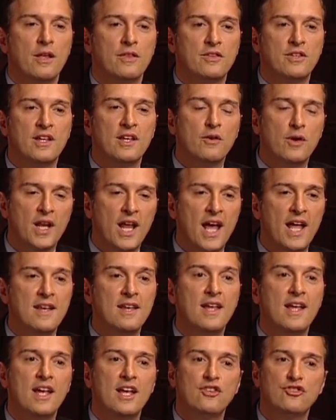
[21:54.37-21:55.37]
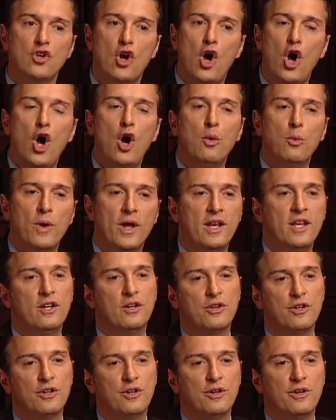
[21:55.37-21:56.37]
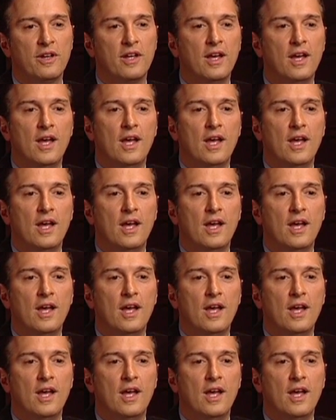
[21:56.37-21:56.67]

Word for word: to an end has already occurred.